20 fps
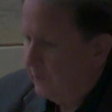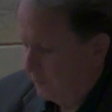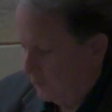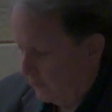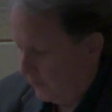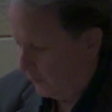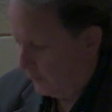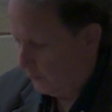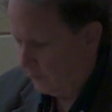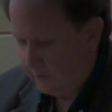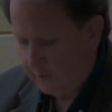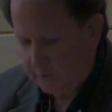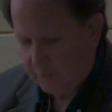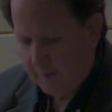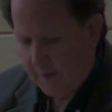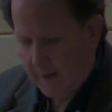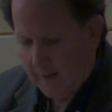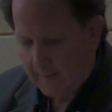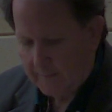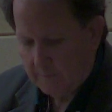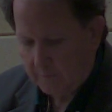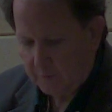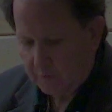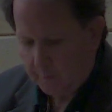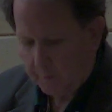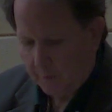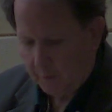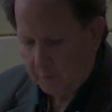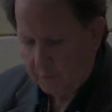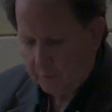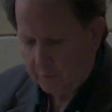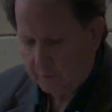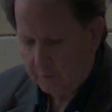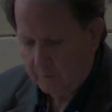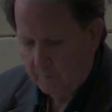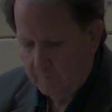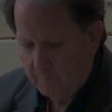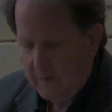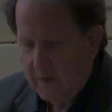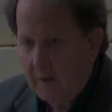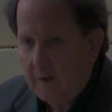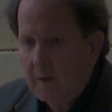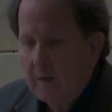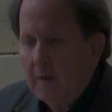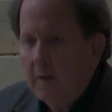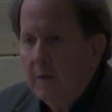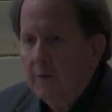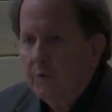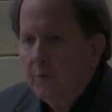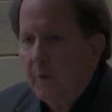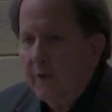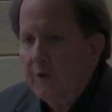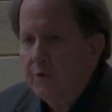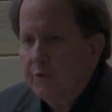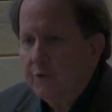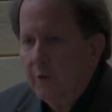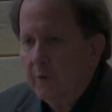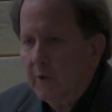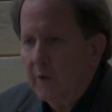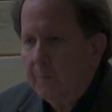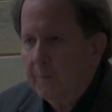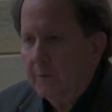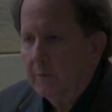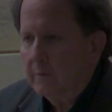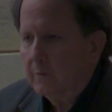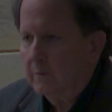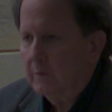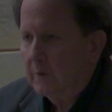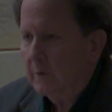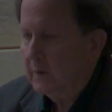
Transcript: coat is not supposed to. Twain showed up at